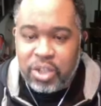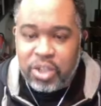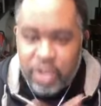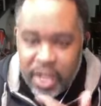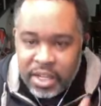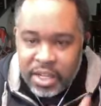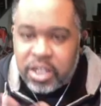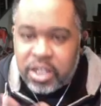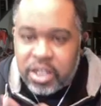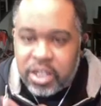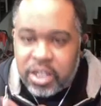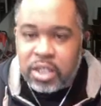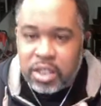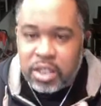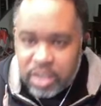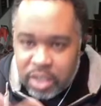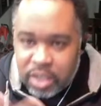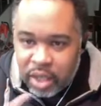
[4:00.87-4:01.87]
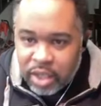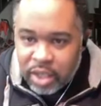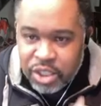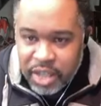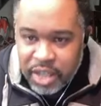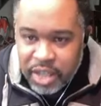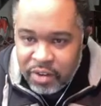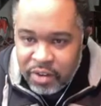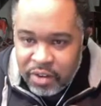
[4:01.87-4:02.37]
So y'all need y'all to start
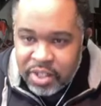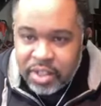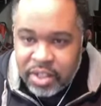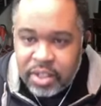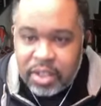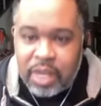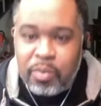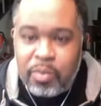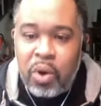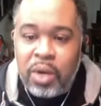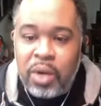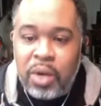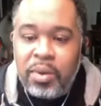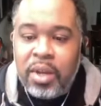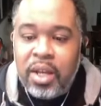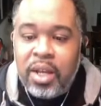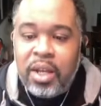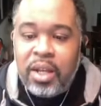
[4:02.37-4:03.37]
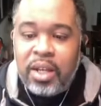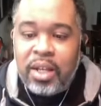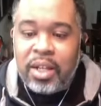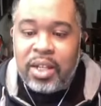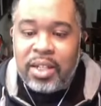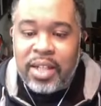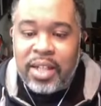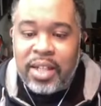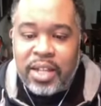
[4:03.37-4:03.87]
sharing it. Come on.
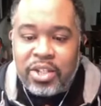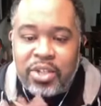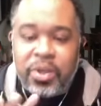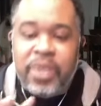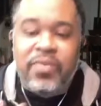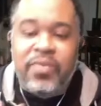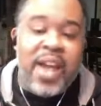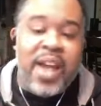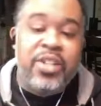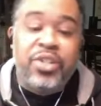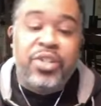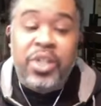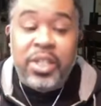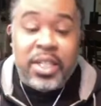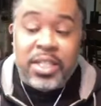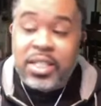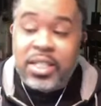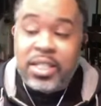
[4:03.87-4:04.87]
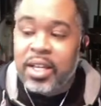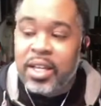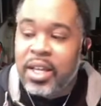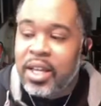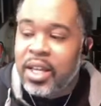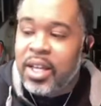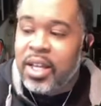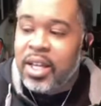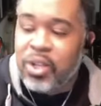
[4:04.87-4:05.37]
Uh, that's your evangelistic,
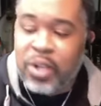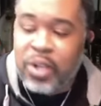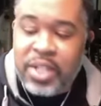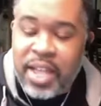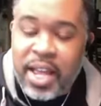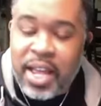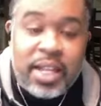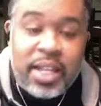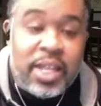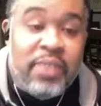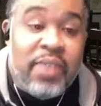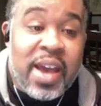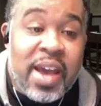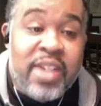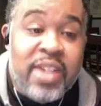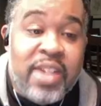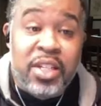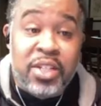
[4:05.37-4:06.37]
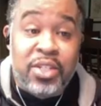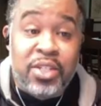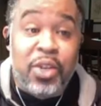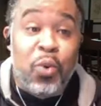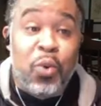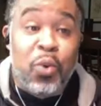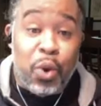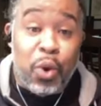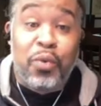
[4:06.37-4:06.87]
your daily
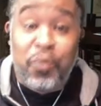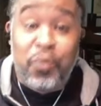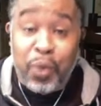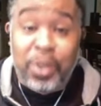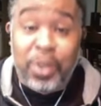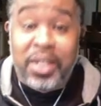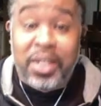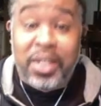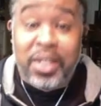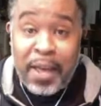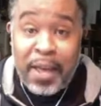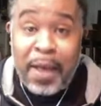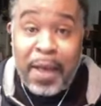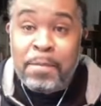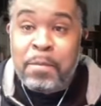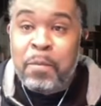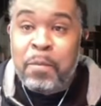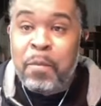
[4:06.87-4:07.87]
evangelistic work for today.